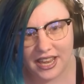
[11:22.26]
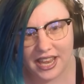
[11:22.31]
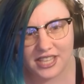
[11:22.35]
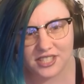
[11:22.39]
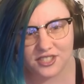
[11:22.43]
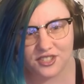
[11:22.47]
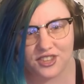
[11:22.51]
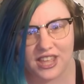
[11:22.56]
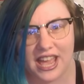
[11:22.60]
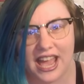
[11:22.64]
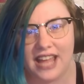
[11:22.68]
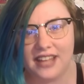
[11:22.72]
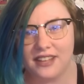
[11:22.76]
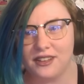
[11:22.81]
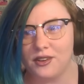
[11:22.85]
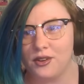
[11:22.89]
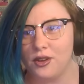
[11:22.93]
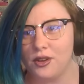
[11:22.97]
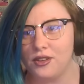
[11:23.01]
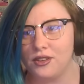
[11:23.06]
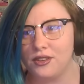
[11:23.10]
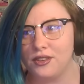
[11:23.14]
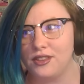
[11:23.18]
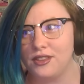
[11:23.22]
Is that
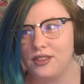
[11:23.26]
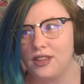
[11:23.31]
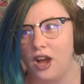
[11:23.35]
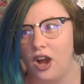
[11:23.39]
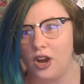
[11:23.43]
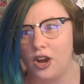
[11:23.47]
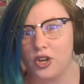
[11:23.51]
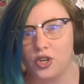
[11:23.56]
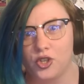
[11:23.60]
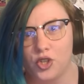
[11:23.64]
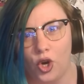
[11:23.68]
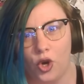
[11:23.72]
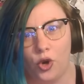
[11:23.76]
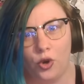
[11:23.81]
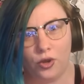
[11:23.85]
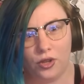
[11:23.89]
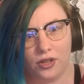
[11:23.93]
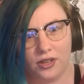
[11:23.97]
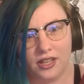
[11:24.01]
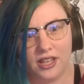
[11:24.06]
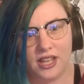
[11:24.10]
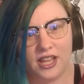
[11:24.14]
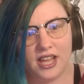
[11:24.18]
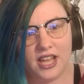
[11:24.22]
our
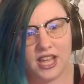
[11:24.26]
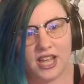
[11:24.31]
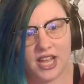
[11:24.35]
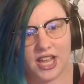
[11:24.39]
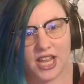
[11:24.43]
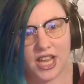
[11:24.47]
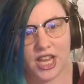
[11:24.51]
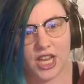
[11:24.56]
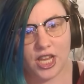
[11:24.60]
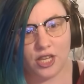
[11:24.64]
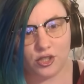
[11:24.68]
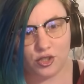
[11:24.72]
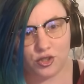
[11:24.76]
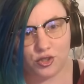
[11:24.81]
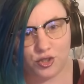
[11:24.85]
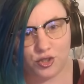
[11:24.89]
goal? Is